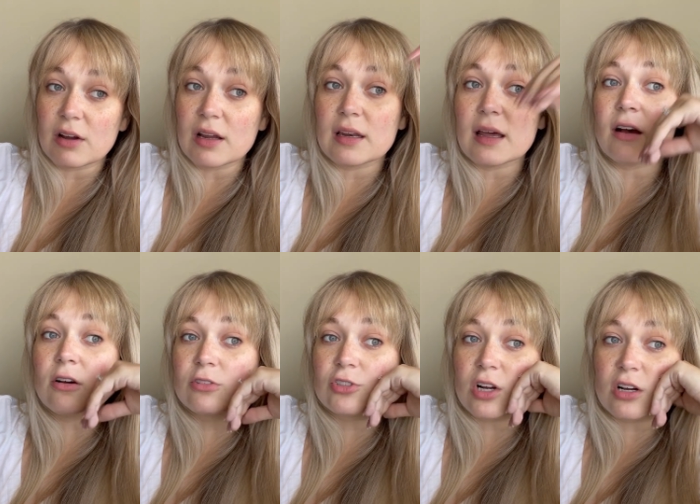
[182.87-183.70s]
right
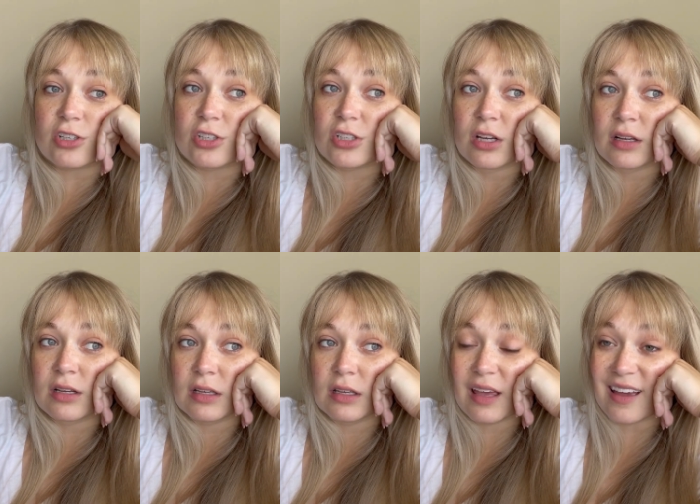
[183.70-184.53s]
now, Josh
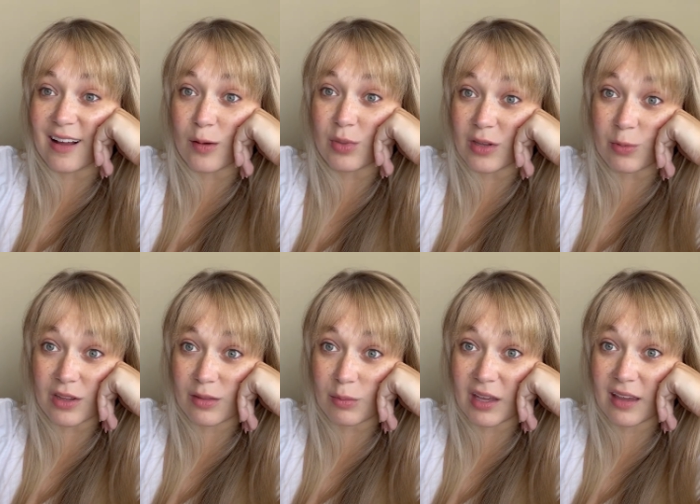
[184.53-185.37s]
cannot be
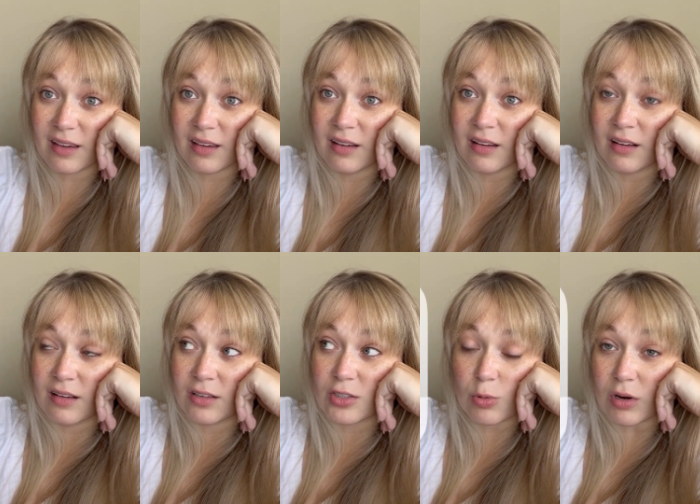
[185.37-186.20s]
with me
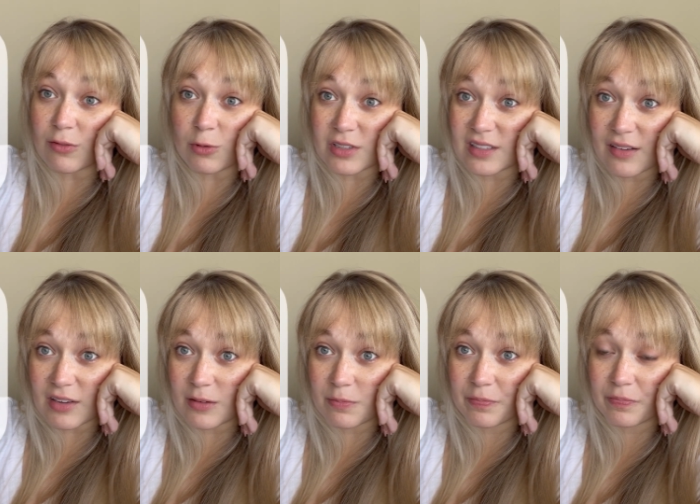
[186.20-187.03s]

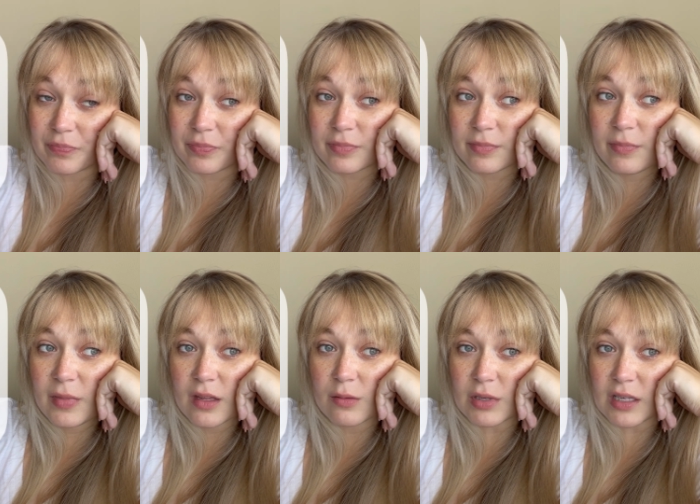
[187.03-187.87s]

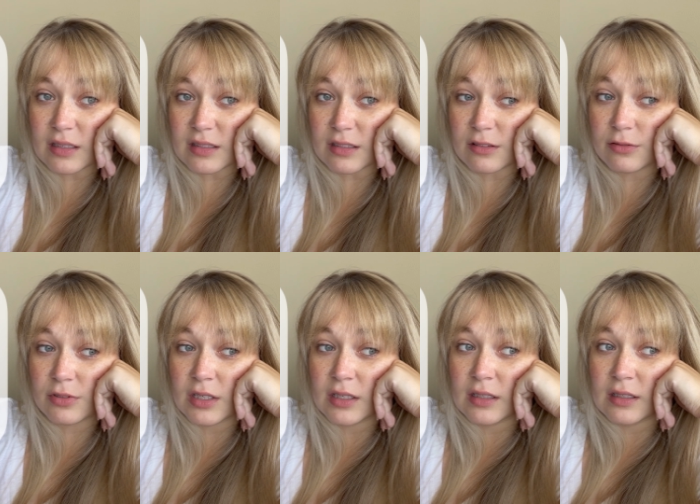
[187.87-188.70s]
24/7 because of
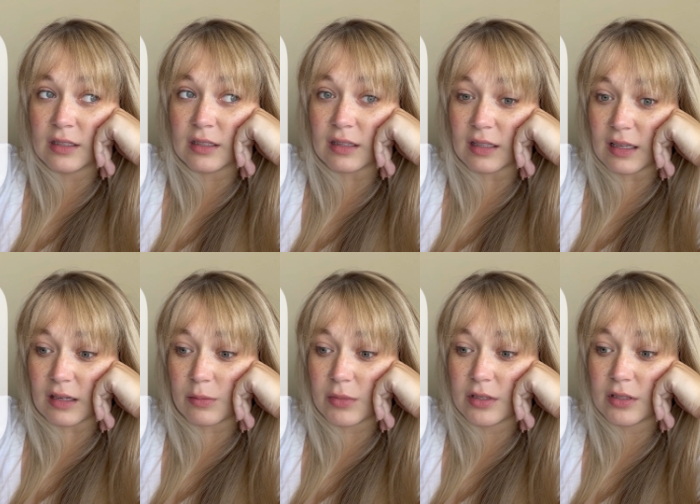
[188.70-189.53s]

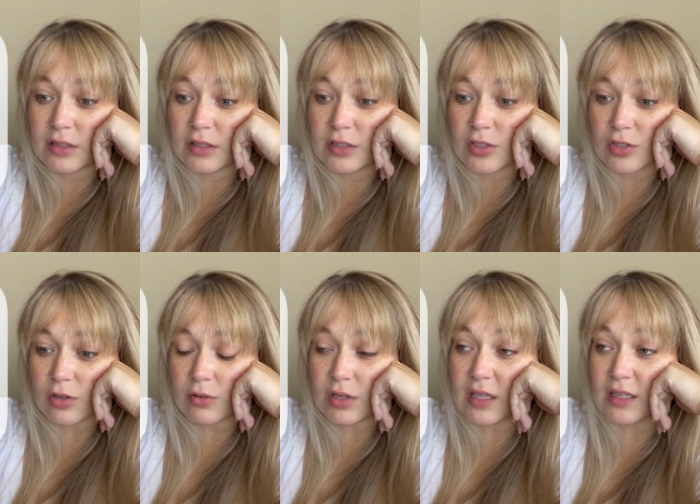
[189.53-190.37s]
Liam.
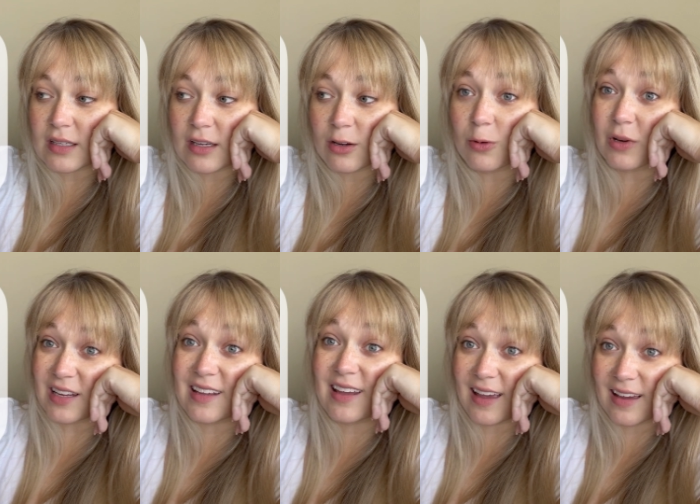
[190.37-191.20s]
So he's here when
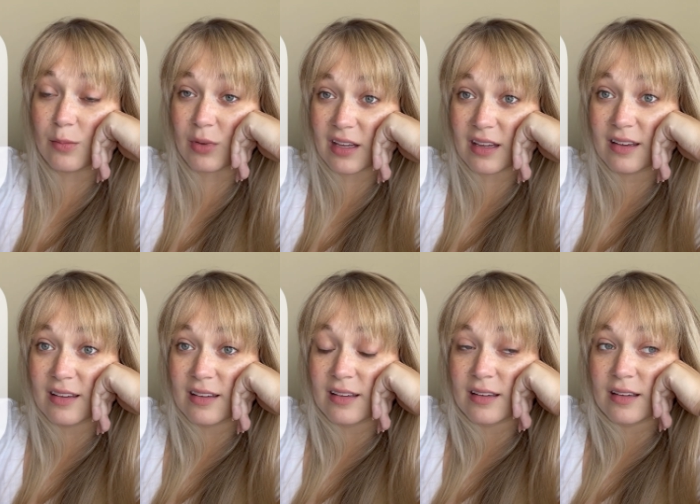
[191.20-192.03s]
he can be,
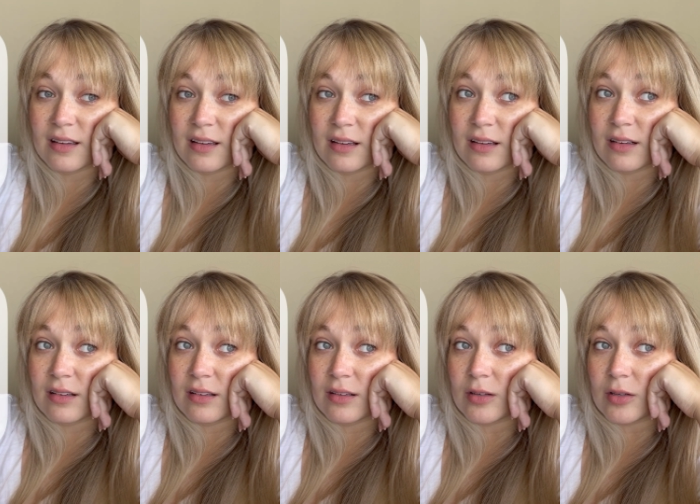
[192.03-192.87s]

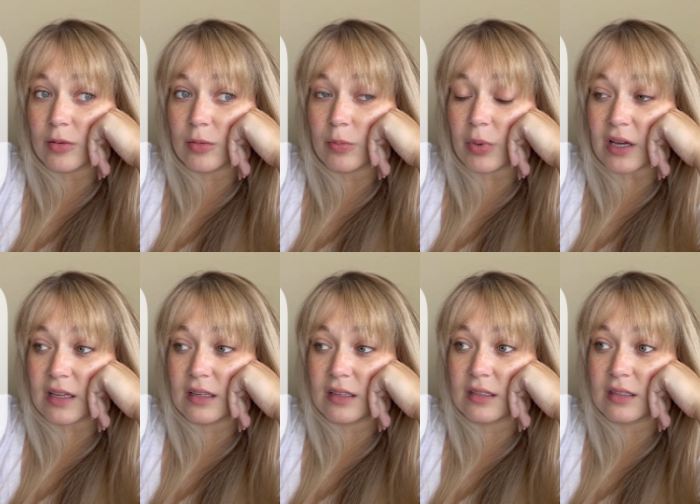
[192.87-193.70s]
but